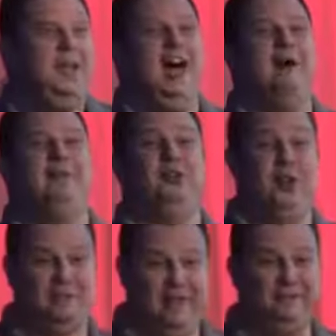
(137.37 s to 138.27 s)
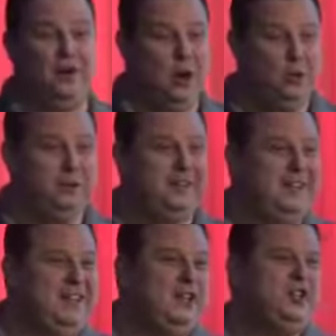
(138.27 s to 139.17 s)
I'm going to look at my phone,
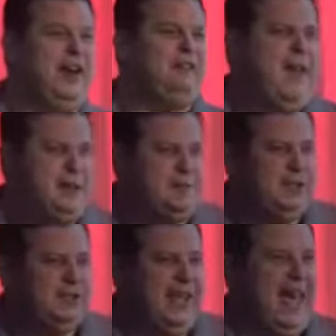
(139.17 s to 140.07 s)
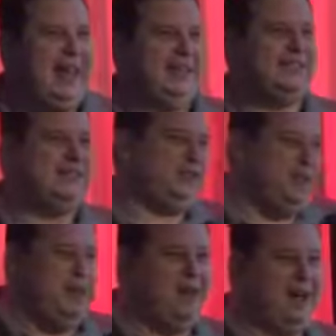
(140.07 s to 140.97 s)
check Facebook status,
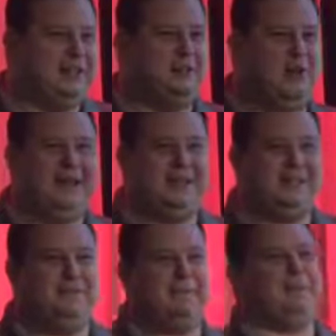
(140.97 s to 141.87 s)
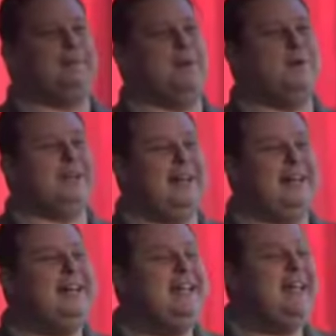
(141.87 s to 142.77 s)
3 o'clock in the morning as if people are posting
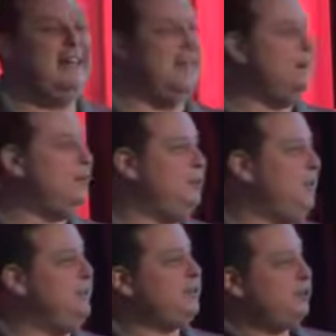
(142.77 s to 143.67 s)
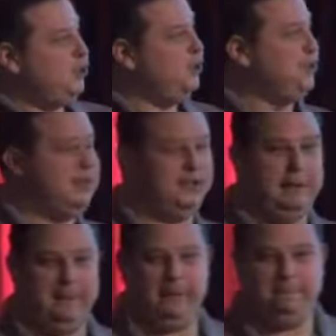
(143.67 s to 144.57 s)
it, and then I'm going to do my business. She'll stay
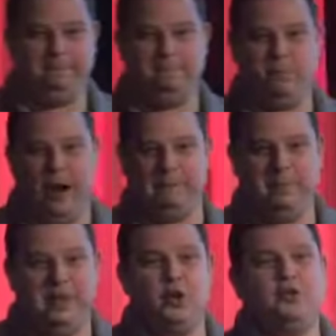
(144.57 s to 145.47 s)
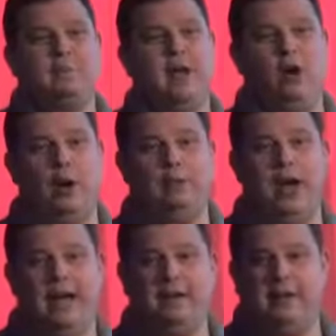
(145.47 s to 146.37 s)
sleeping, right? It's also my alarm
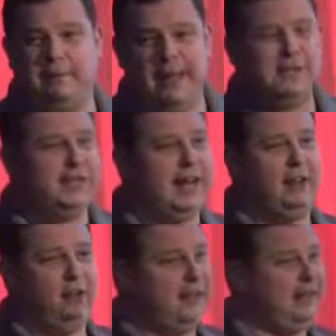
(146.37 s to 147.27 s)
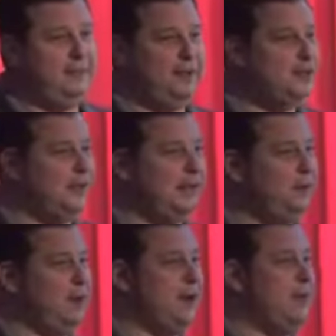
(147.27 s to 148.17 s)
clock, like Ben said. I look at it first thing
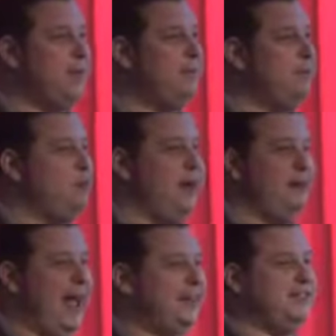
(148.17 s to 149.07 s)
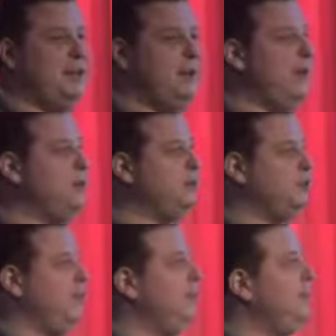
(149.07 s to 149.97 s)
when I wake up in the morning, last thing when I go to
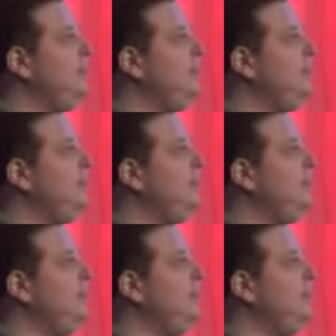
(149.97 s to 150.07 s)
sleep.